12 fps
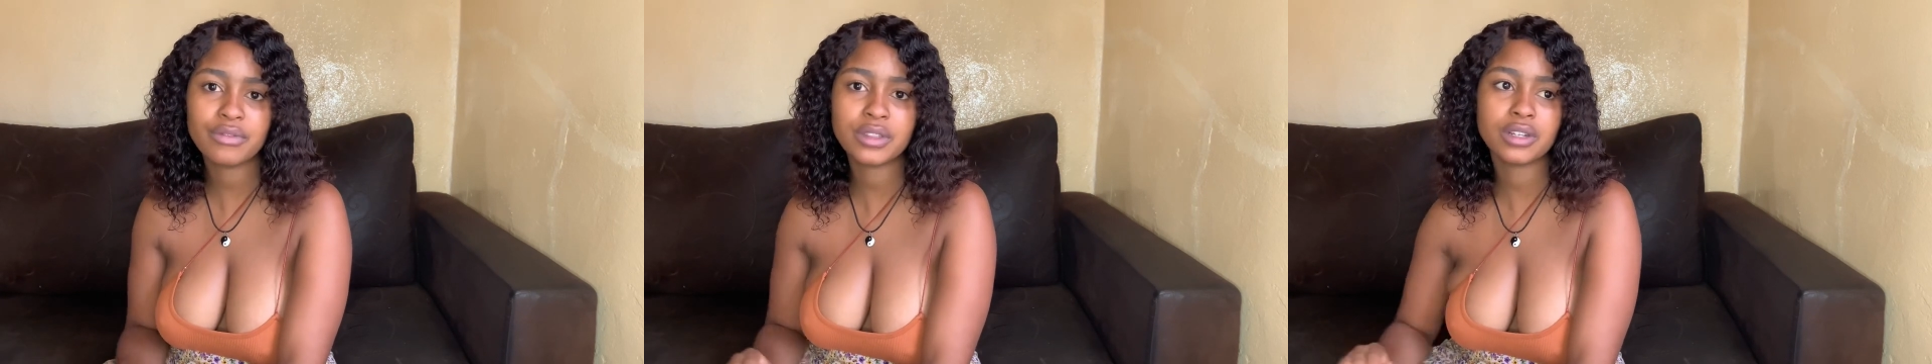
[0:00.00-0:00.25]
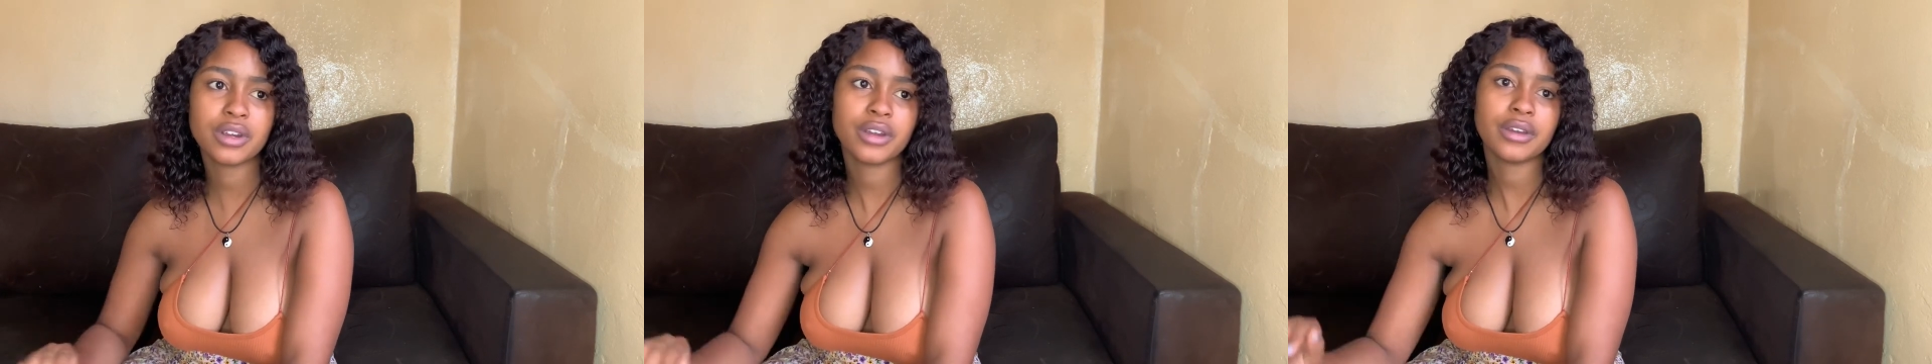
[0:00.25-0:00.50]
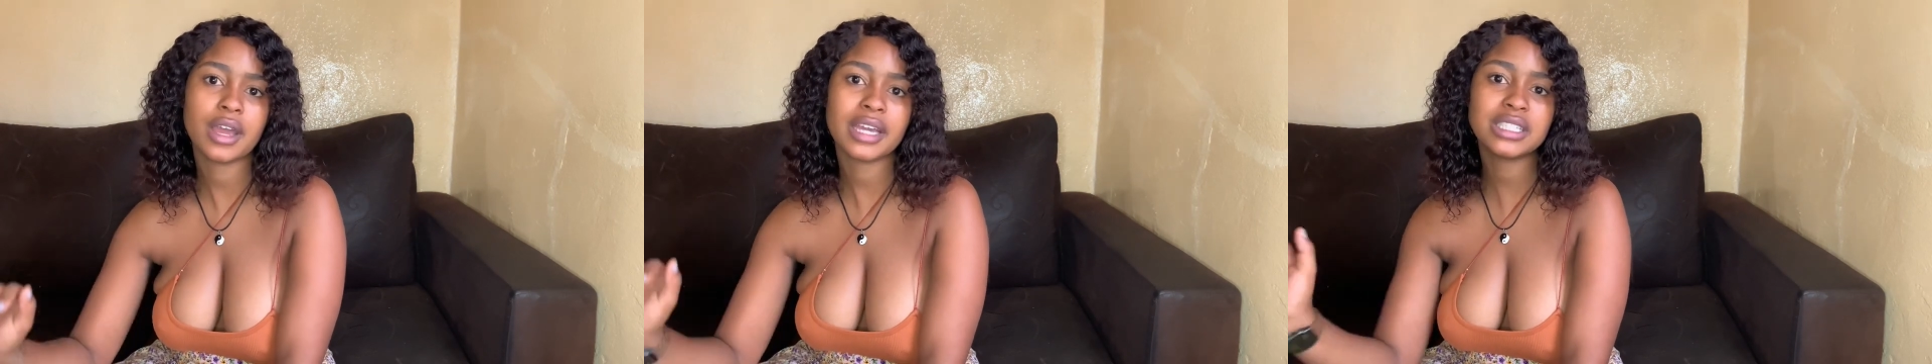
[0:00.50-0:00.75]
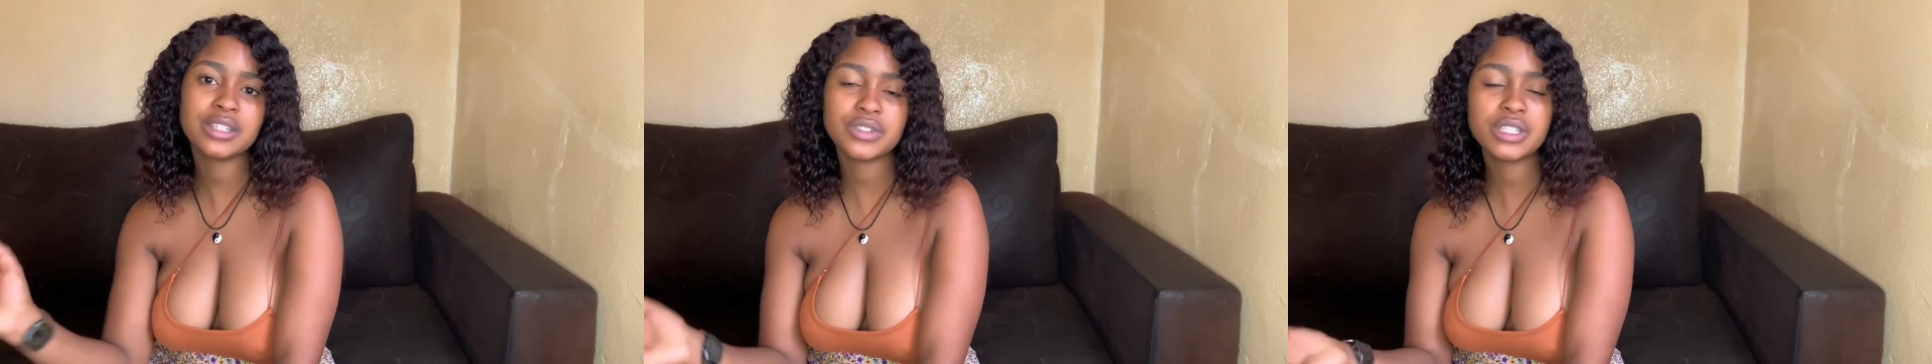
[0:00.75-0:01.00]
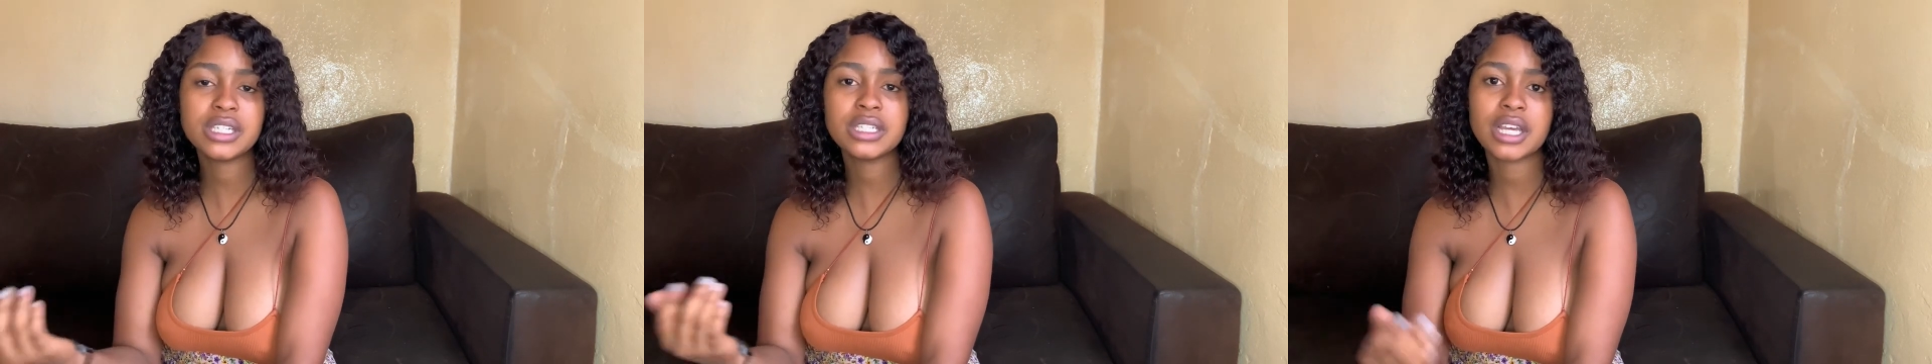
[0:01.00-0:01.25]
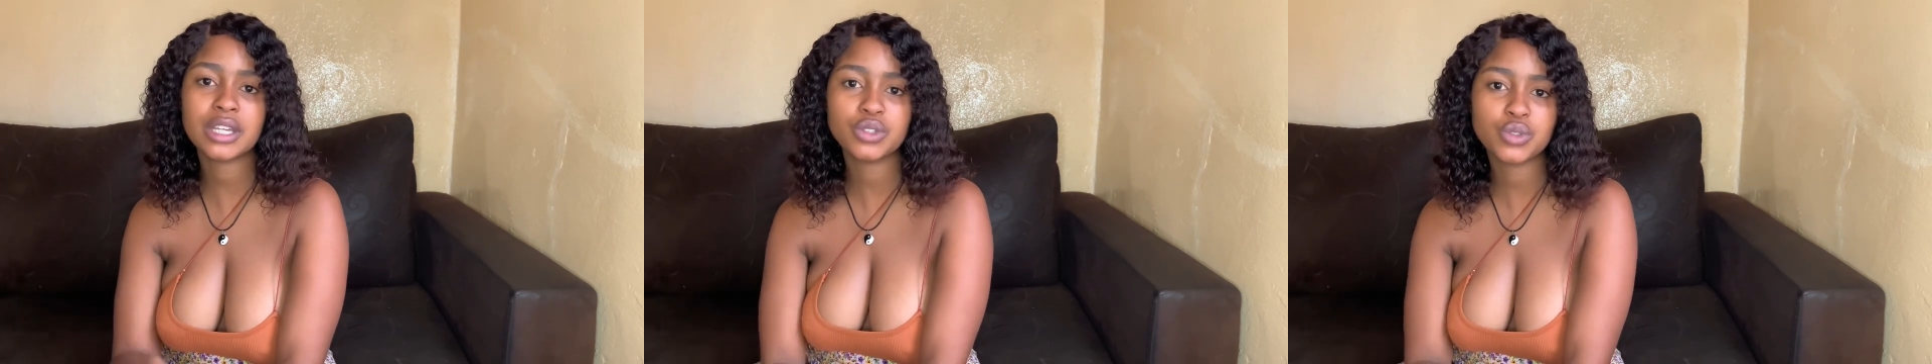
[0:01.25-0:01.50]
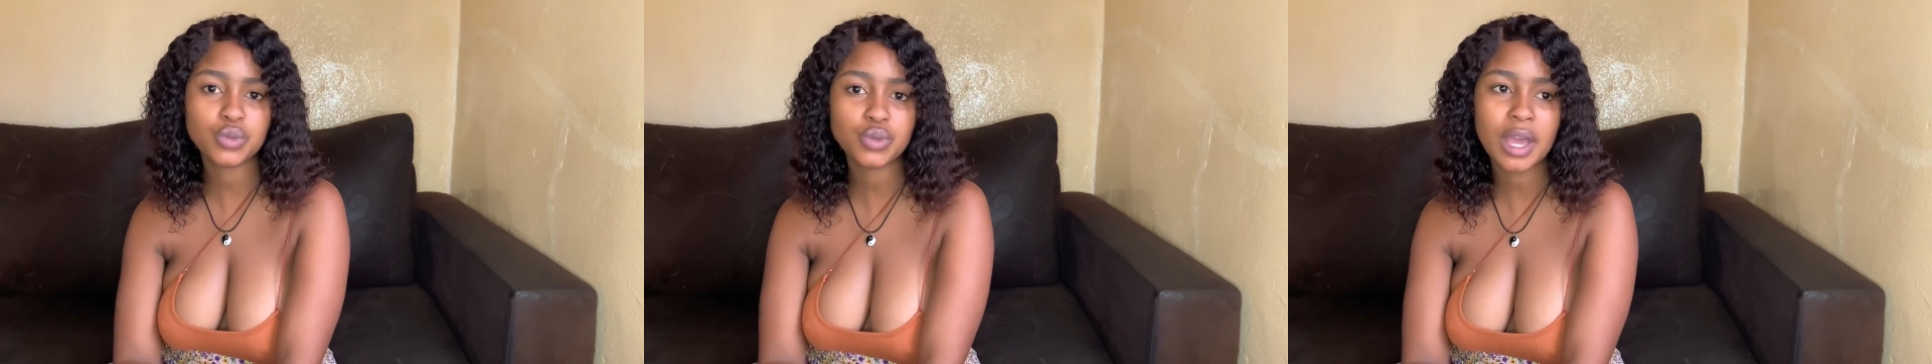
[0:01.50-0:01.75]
the activities I do,